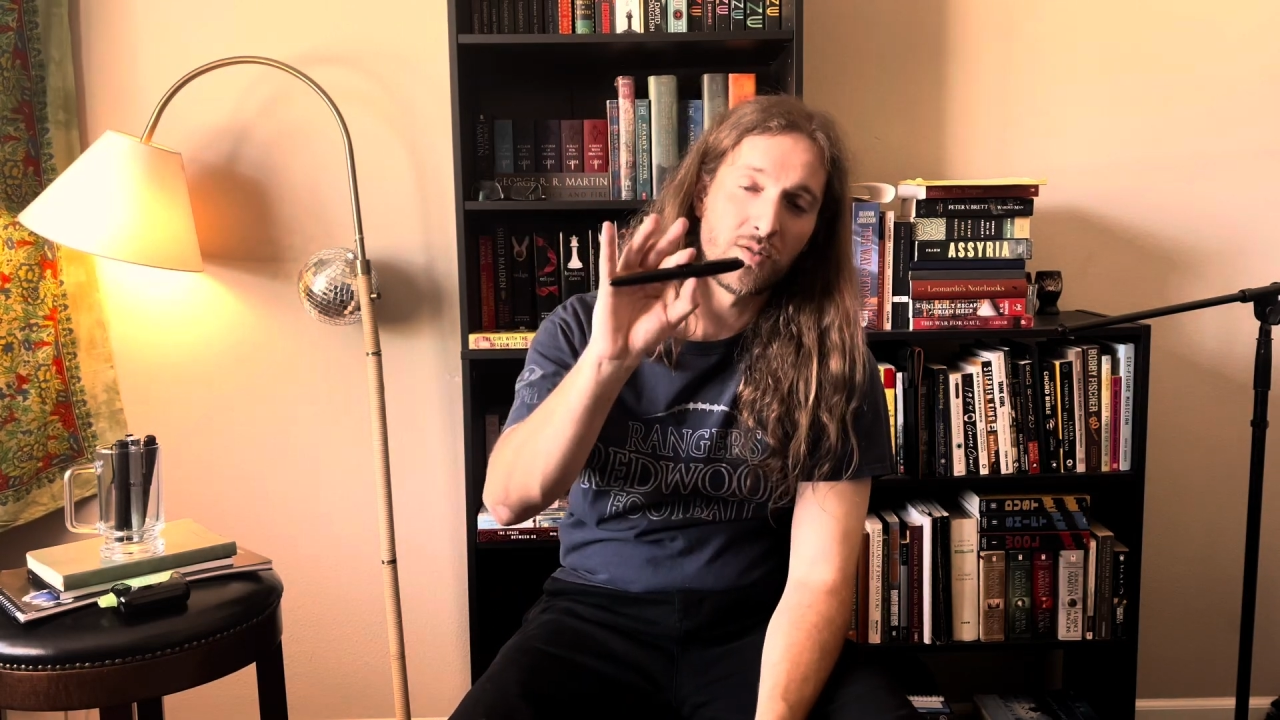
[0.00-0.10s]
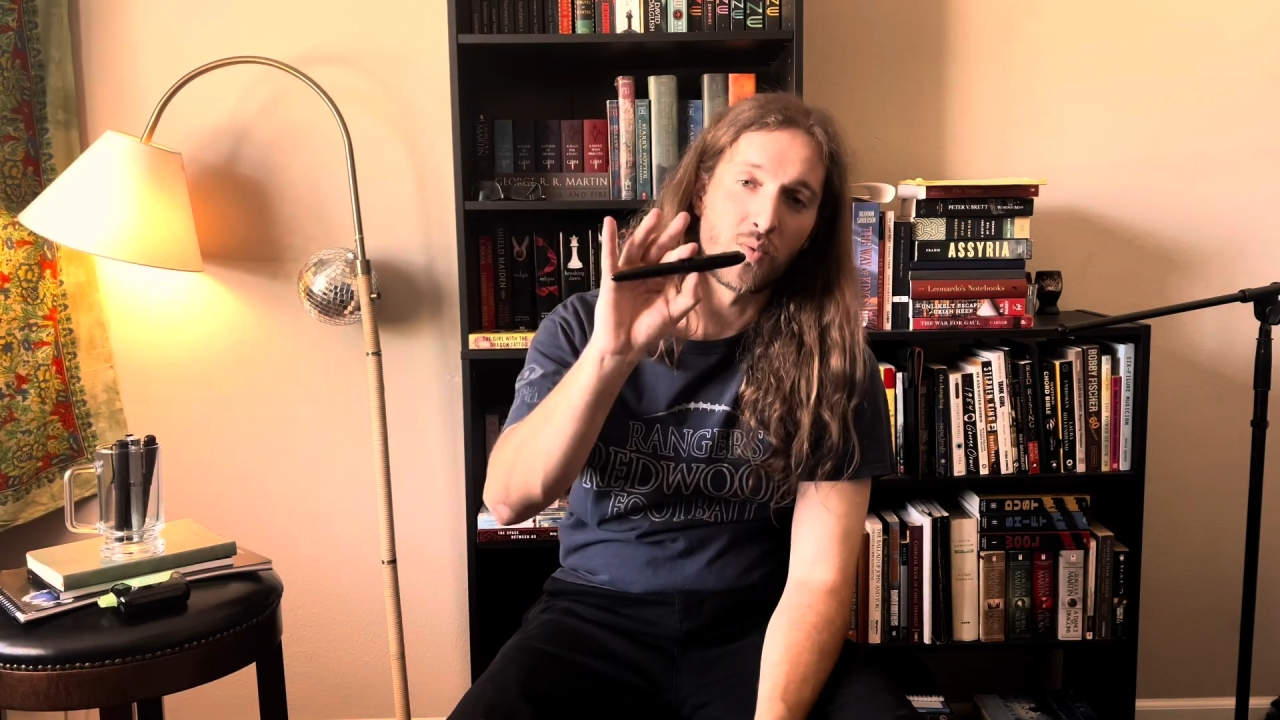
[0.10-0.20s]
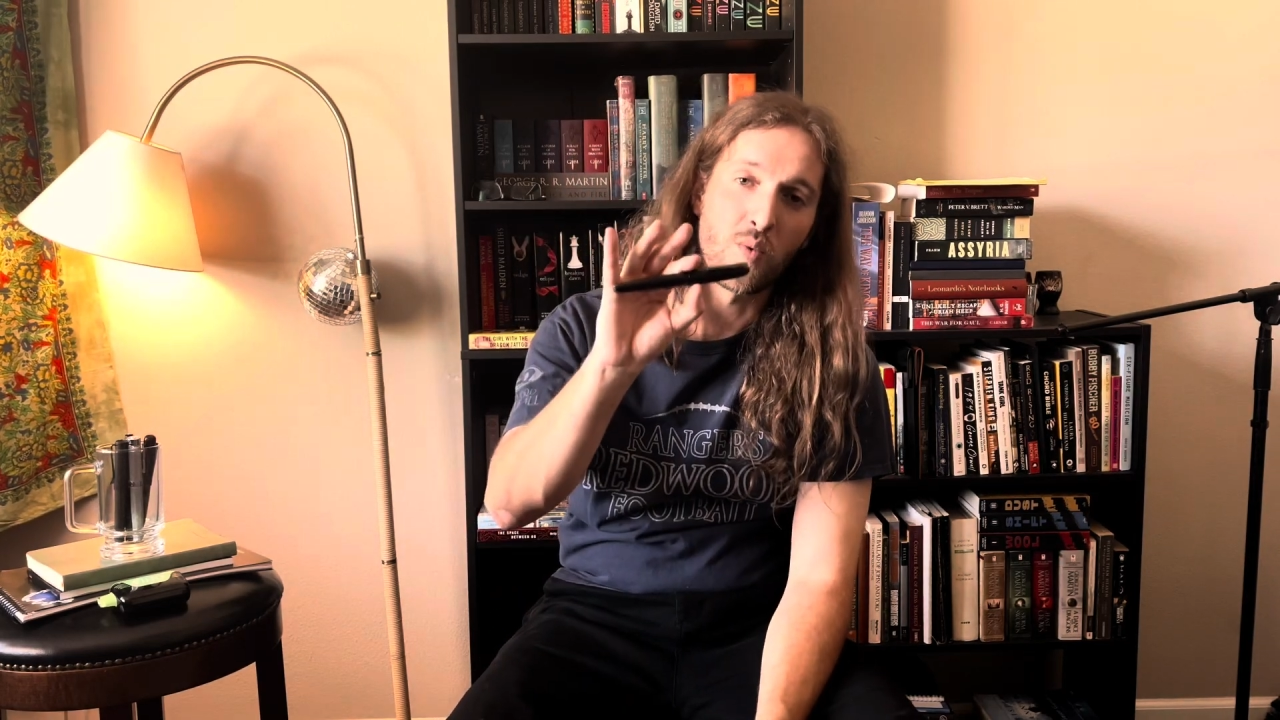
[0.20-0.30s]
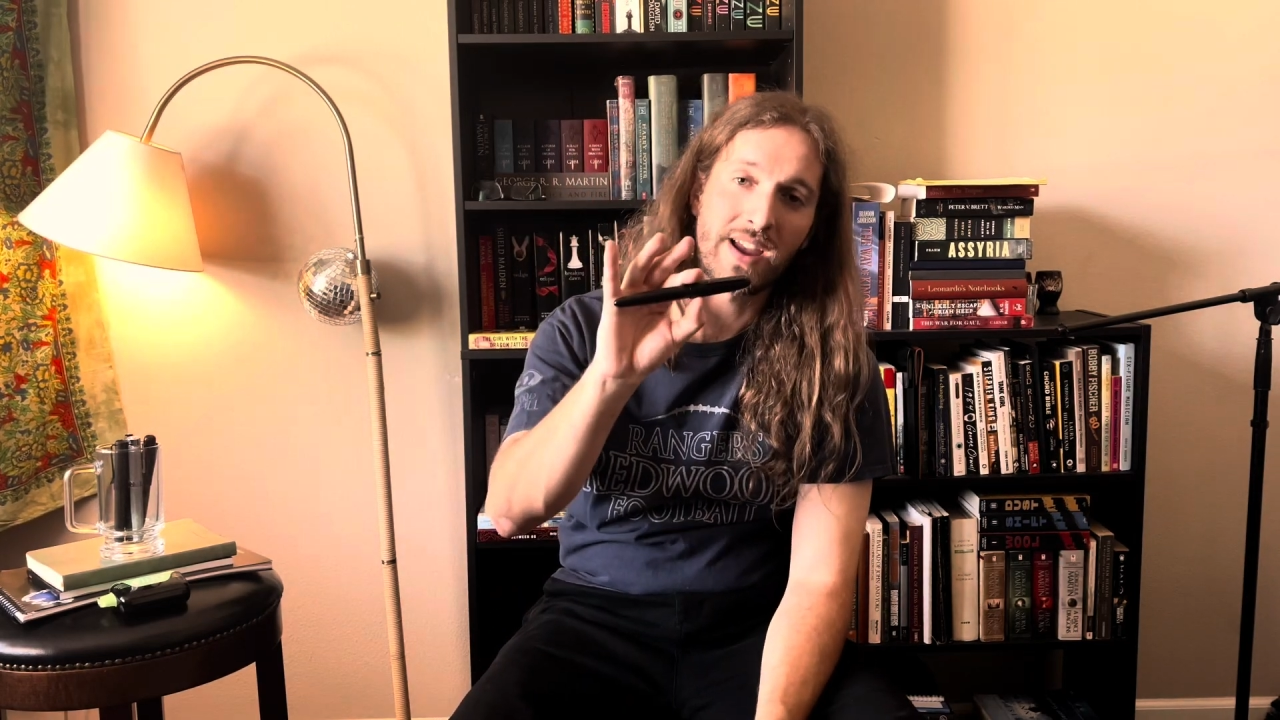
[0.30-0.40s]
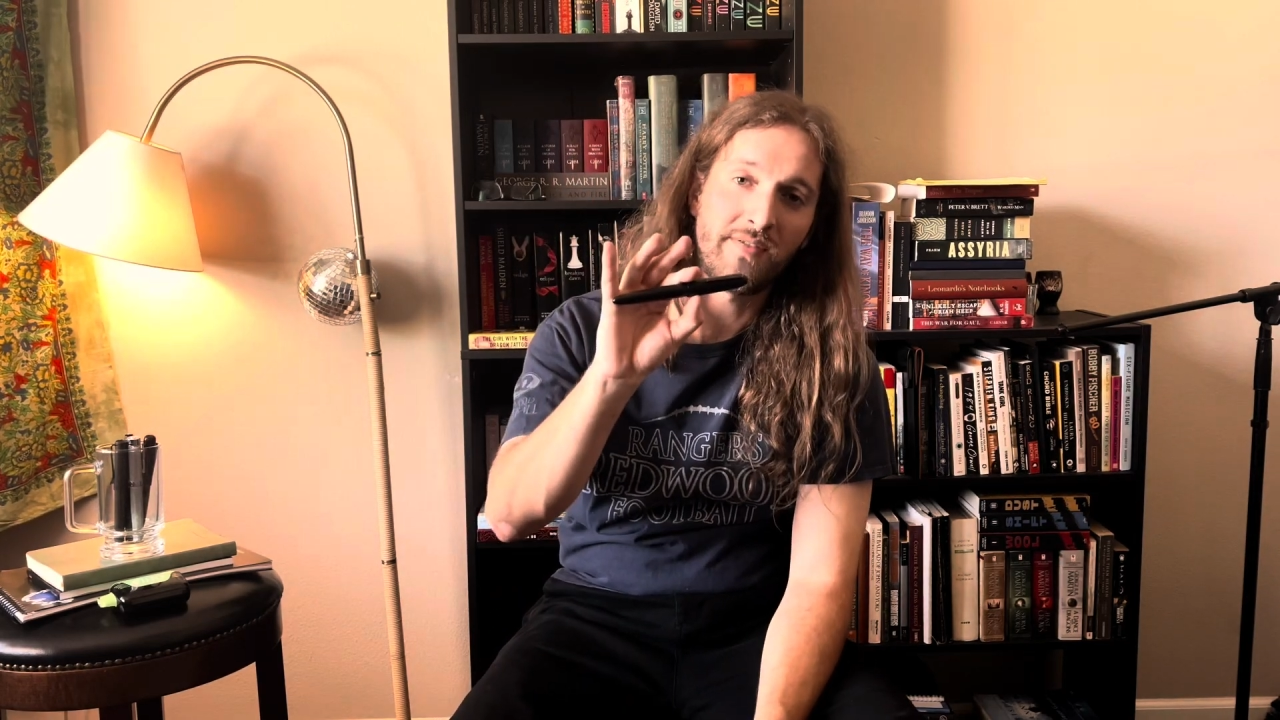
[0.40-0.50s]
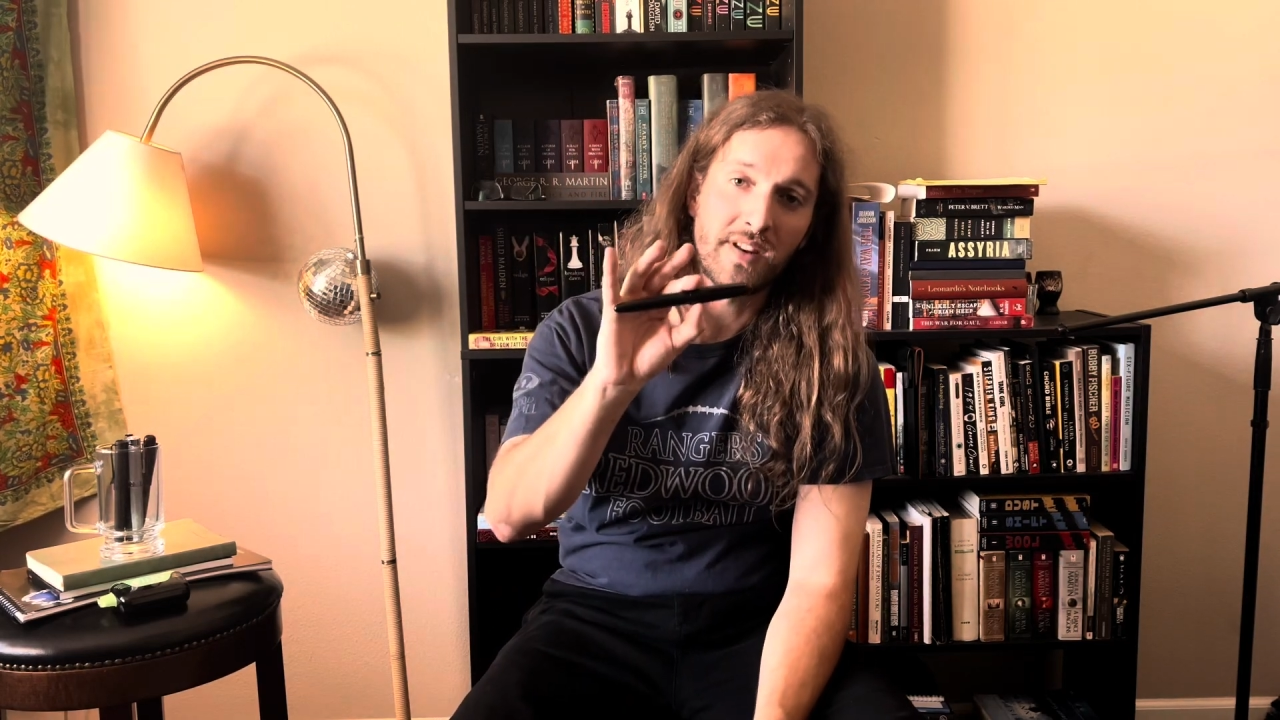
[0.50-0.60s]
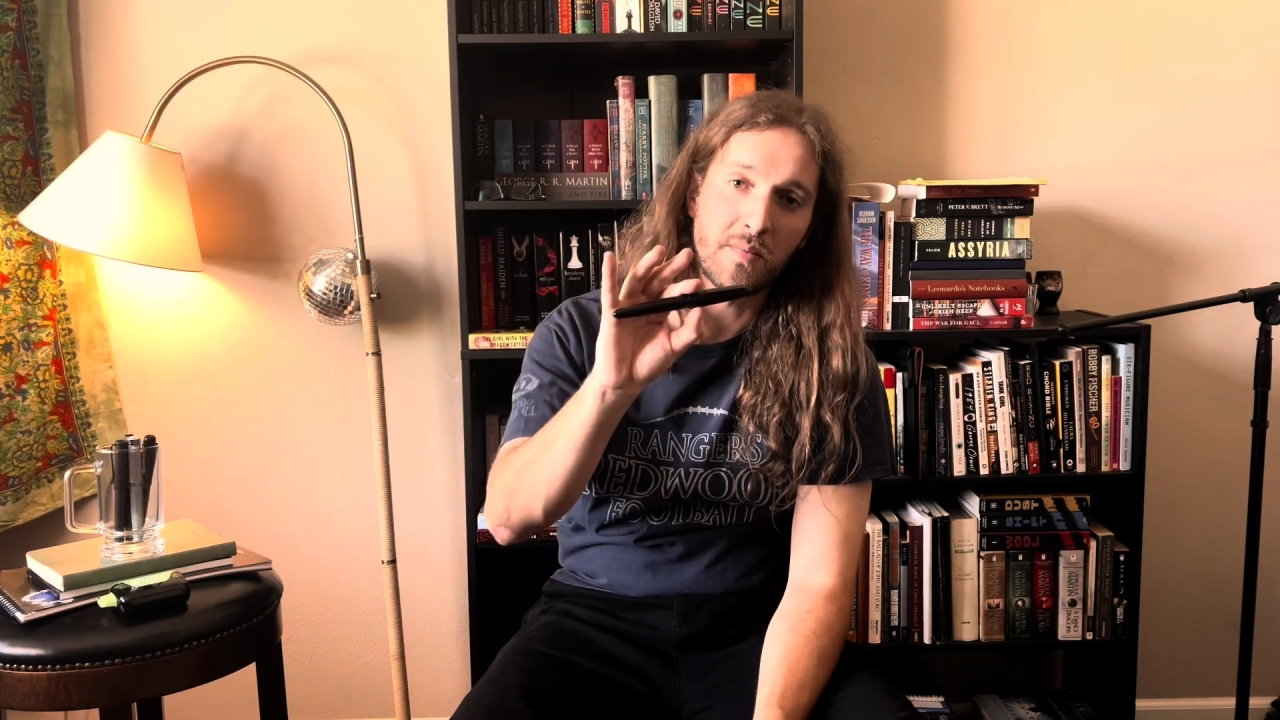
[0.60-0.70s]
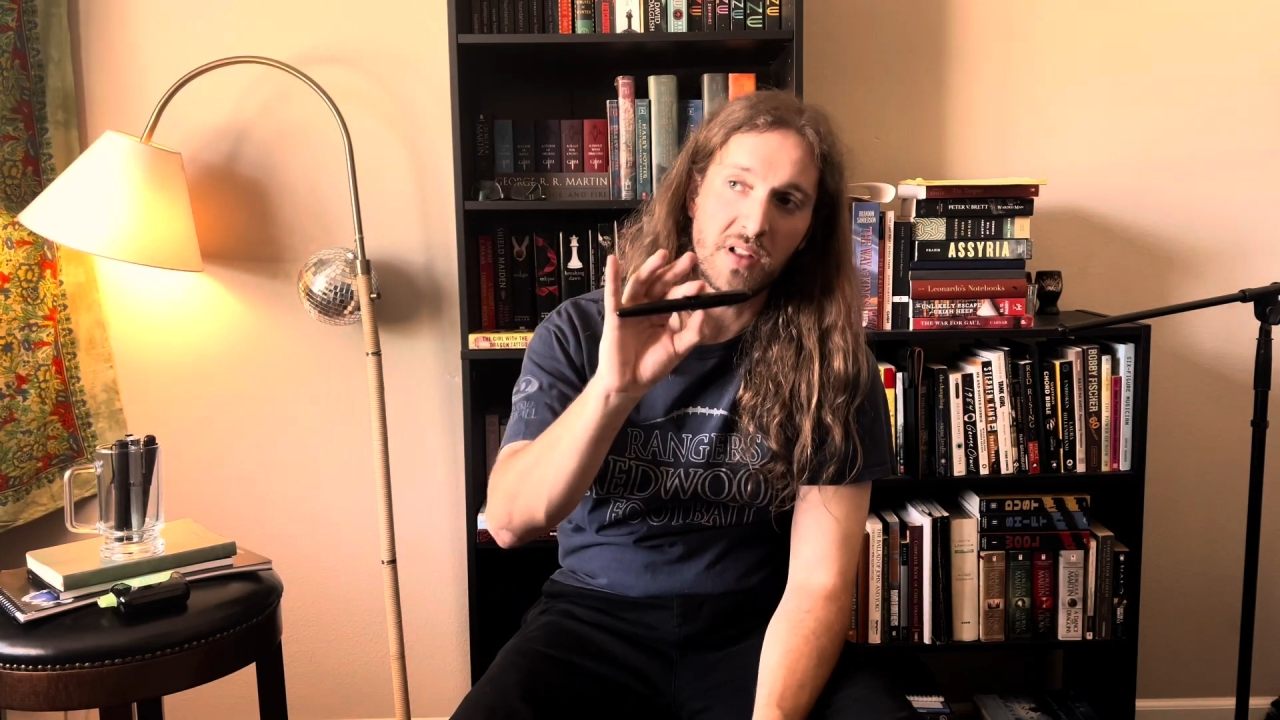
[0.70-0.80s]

raven